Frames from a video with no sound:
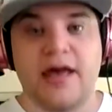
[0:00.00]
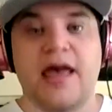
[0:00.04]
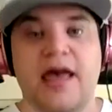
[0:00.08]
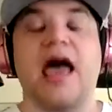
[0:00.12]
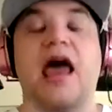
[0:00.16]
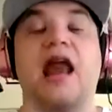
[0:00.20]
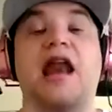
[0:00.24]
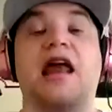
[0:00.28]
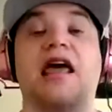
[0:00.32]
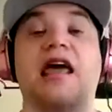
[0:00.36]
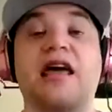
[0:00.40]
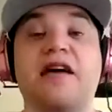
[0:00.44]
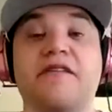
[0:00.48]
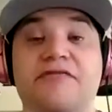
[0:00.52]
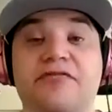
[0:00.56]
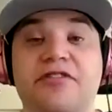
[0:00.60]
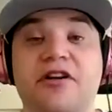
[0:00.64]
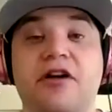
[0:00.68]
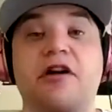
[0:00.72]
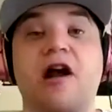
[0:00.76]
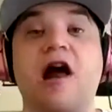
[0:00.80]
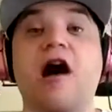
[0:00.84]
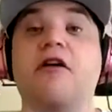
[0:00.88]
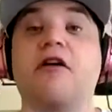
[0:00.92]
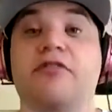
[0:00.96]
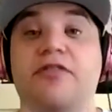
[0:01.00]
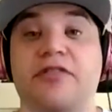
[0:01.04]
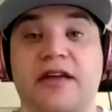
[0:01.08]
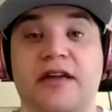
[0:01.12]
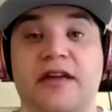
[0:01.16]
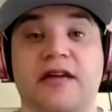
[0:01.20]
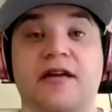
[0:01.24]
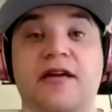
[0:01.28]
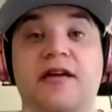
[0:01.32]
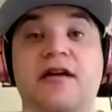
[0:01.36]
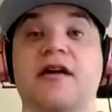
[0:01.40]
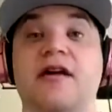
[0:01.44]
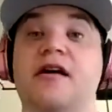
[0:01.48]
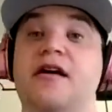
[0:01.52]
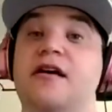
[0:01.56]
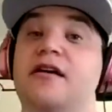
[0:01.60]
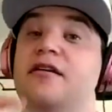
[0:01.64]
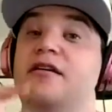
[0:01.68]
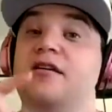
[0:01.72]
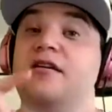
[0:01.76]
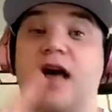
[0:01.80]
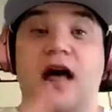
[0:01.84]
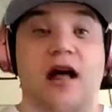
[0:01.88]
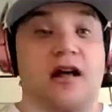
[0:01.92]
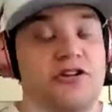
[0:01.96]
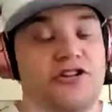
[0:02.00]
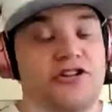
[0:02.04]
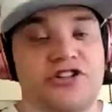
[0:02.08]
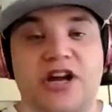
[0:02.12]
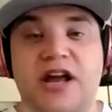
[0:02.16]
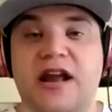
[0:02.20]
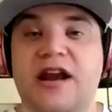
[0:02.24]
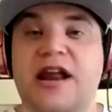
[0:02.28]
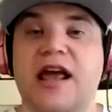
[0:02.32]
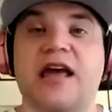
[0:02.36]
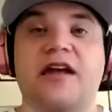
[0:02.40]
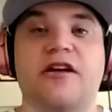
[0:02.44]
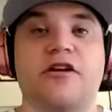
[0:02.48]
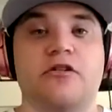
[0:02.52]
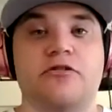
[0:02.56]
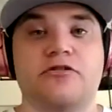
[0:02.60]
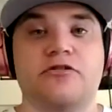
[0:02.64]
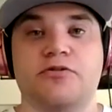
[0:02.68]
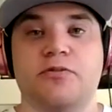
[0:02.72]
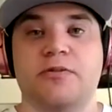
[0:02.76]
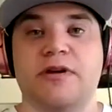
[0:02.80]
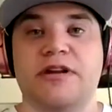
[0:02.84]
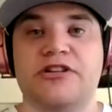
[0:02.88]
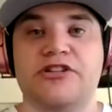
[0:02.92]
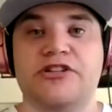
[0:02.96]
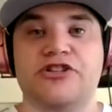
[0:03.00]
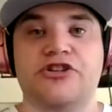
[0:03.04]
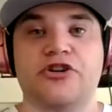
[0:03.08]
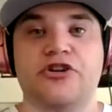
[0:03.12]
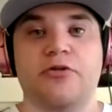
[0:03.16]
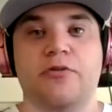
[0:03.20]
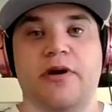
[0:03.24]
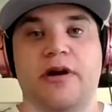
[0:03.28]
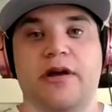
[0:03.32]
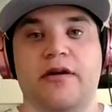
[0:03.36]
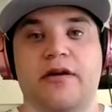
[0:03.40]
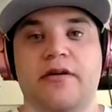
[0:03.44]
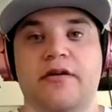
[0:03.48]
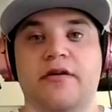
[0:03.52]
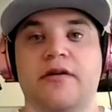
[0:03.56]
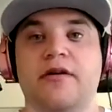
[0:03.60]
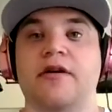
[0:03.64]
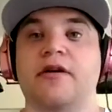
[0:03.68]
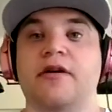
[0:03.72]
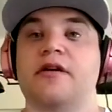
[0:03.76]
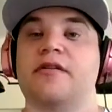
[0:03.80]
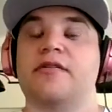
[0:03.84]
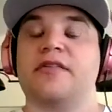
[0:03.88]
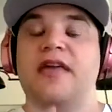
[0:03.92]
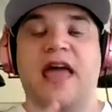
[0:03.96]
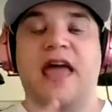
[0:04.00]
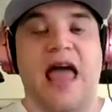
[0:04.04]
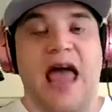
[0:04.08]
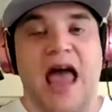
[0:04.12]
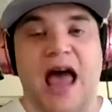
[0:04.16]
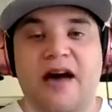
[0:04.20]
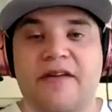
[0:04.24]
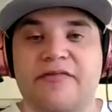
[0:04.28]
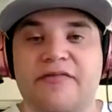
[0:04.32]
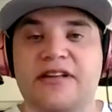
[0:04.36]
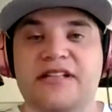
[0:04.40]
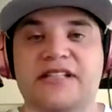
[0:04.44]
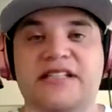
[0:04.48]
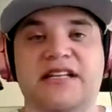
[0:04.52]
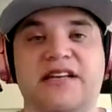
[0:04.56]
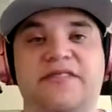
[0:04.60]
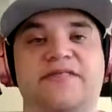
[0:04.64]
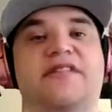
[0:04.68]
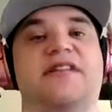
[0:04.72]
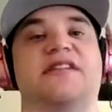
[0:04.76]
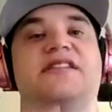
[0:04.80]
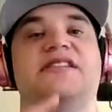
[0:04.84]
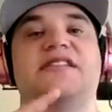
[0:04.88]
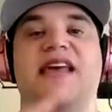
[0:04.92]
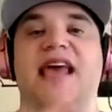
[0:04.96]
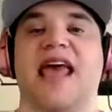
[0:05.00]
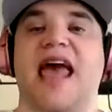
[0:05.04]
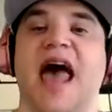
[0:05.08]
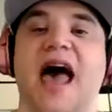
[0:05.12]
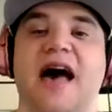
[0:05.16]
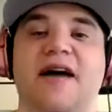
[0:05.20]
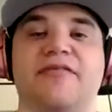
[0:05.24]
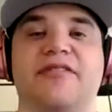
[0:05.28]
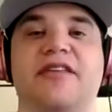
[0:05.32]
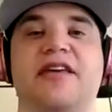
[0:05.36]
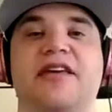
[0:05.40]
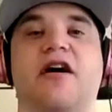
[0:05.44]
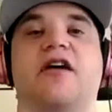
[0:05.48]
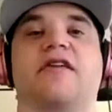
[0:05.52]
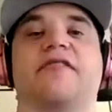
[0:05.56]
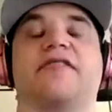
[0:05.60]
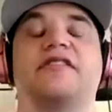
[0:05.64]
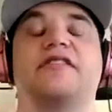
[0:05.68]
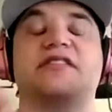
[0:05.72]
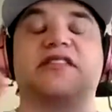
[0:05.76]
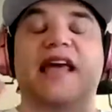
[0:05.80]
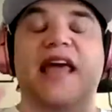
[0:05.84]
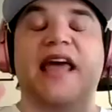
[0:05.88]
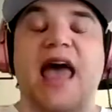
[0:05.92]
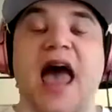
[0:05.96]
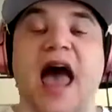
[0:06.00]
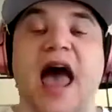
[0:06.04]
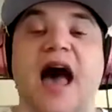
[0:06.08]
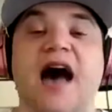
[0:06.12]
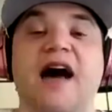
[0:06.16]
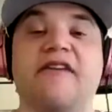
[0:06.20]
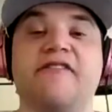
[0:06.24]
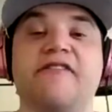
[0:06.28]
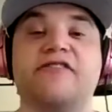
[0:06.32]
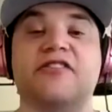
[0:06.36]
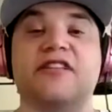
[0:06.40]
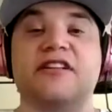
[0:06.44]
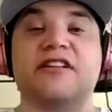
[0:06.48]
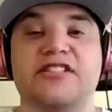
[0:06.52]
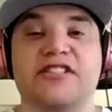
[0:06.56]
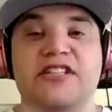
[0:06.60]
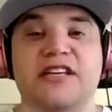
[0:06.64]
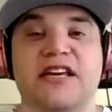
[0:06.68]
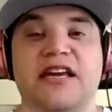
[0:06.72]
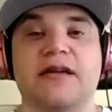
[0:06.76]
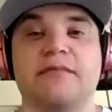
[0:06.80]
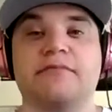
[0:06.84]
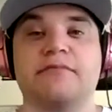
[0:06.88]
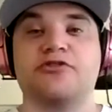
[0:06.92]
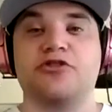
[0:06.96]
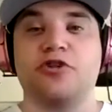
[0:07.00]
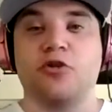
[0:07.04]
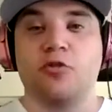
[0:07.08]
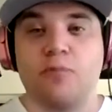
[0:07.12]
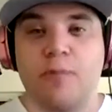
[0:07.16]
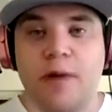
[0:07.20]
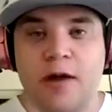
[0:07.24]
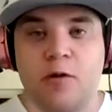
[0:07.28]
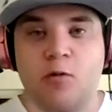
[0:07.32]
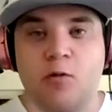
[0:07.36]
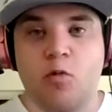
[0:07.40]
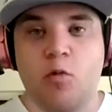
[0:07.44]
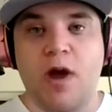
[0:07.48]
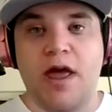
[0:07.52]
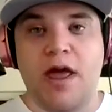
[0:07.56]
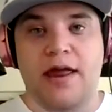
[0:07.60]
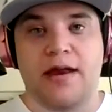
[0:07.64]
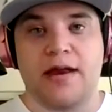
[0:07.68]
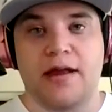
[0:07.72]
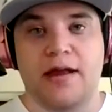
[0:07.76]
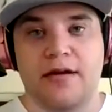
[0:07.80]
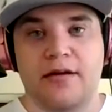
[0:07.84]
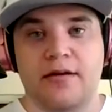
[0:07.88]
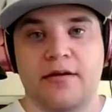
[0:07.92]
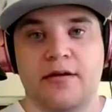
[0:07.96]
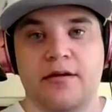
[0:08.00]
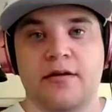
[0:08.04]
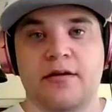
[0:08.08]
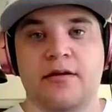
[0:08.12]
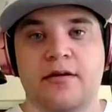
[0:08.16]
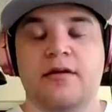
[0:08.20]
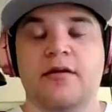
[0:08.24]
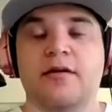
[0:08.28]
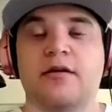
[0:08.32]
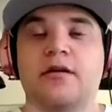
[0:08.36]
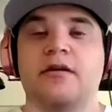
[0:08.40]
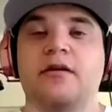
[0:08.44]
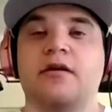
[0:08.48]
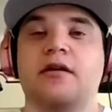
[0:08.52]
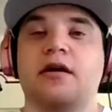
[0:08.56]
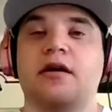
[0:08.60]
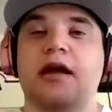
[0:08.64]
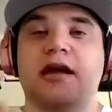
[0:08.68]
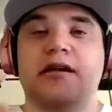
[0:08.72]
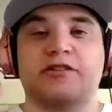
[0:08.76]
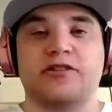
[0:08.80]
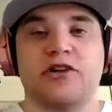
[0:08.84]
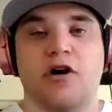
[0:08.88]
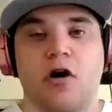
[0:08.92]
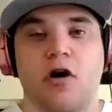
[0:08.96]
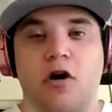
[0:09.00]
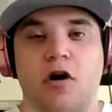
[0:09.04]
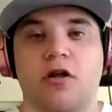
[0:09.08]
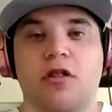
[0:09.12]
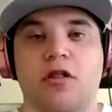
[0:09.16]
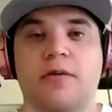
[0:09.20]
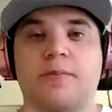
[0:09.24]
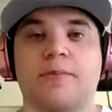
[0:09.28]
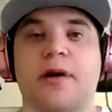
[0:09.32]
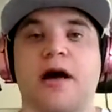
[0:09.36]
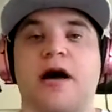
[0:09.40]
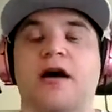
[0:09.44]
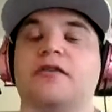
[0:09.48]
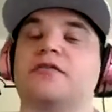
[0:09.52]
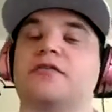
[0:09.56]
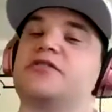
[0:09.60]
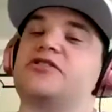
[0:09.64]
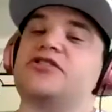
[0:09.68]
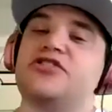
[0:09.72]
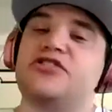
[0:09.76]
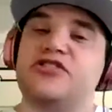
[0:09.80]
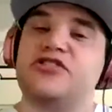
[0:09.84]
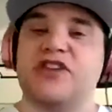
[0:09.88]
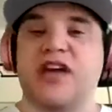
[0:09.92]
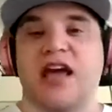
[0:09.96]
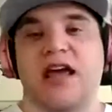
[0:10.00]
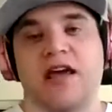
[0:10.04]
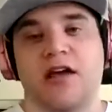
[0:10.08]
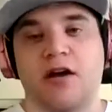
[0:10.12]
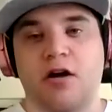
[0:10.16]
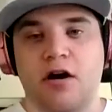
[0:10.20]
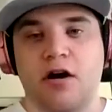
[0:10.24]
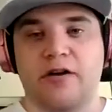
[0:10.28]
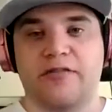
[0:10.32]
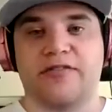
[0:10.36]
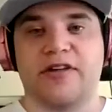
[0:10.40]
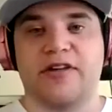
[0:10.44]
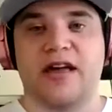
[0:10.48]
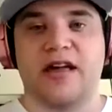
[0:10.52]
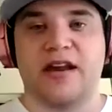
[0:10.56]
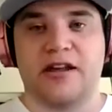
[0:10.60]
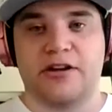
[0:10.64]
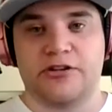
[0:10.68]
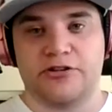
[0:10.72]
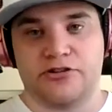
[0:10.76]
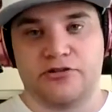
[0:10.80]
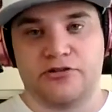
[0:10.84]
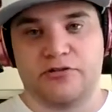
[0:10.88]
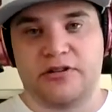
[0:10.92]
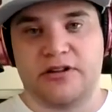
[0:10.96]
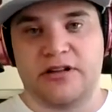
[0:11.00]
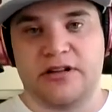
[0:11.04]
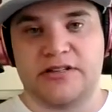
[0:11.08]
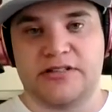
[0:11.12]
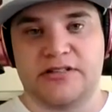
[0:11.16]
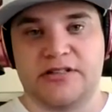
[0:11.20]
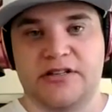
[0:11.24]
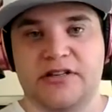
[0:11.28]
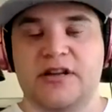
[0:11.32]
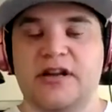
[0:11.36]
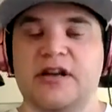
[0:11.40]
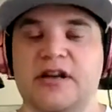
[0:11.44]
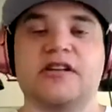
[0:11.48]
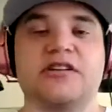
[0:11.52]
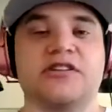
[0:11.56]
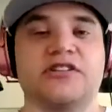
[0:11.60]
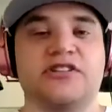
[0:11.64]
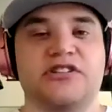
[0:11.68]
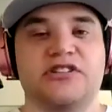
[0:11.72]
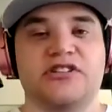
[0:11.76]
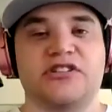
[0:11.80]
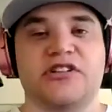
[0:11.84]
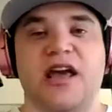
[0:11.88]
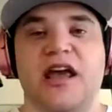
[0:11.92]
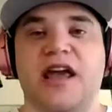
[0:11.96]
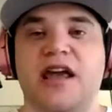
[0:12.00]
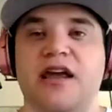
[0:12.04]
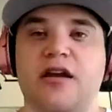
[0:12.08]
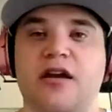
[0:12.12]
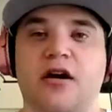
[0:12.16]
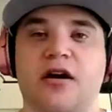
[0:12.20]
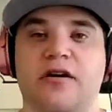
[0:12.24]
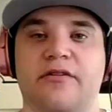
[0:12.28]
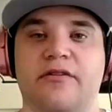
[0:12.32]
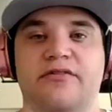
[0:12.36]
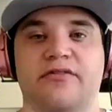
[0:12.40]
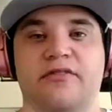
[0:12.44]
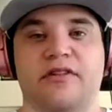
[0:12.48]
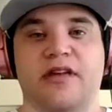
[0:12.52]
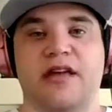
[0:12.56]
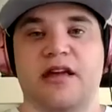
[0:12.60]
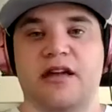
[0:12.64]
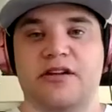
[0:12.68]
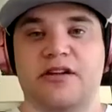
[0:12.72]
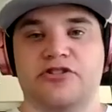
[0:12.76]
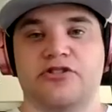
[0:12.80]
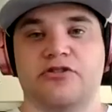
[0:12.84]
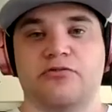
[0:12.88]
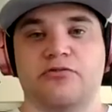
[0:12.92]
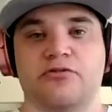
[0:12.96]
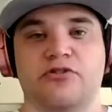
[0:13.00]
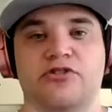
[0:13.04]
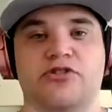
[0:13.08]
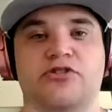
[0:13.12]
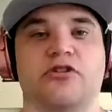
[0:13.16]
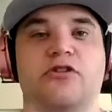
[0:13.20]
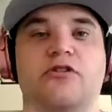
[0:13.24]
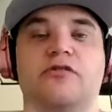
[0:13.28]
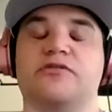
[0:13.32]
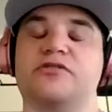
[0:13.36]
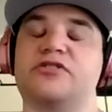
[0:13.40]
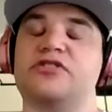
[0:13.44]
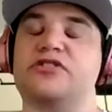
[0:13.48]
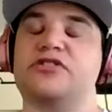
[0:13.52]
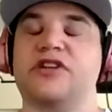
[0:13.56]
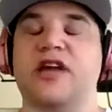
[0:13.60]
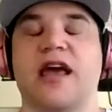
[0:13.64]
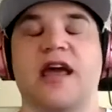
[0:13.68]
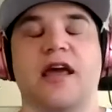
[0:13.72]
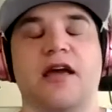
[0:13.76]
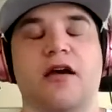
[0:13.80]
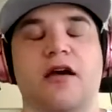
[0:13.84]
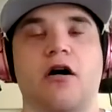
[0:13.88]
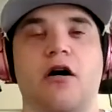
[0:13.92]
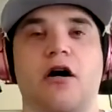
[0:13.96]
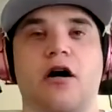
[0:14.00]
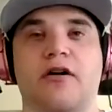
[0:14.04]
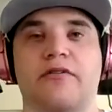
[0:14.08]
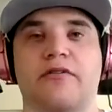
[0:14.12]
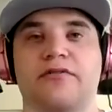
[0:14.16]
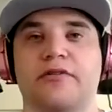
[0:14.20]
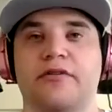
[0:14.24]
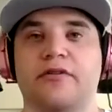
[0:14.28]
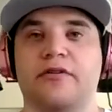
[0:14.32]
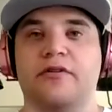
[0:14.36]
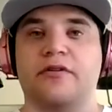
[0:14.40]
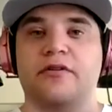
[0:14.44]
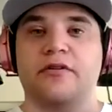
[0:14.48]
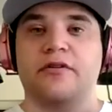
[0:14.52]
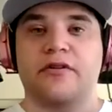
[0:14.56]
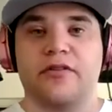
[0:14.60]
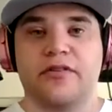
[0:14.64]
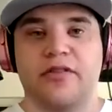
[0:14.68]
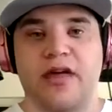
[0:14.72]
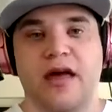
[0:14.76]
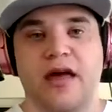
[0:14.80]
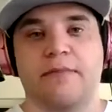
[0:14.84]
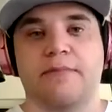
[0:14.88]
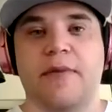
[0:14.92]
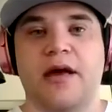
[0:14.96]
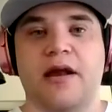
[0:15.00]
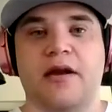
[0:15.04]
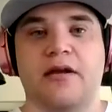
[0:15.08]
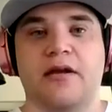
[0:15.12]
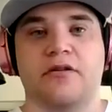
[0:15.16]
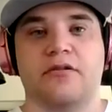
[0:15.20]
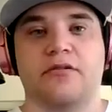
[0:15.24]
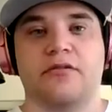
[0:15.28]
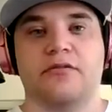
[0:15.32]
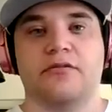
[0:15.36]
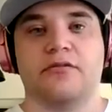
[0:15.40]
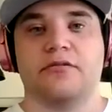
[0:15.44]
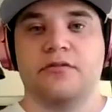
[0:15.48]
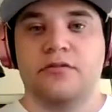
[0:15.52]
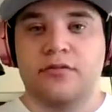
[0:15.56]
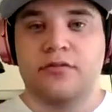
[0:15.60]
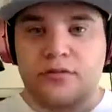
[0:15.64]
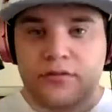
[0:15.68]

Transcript: And if they're healthy, Kyle Shanahan knows what he's doing. They have the defense. They have the offense. They have the team to win. It's all about staying off that injured list, staying off injured reserve, staying off that medical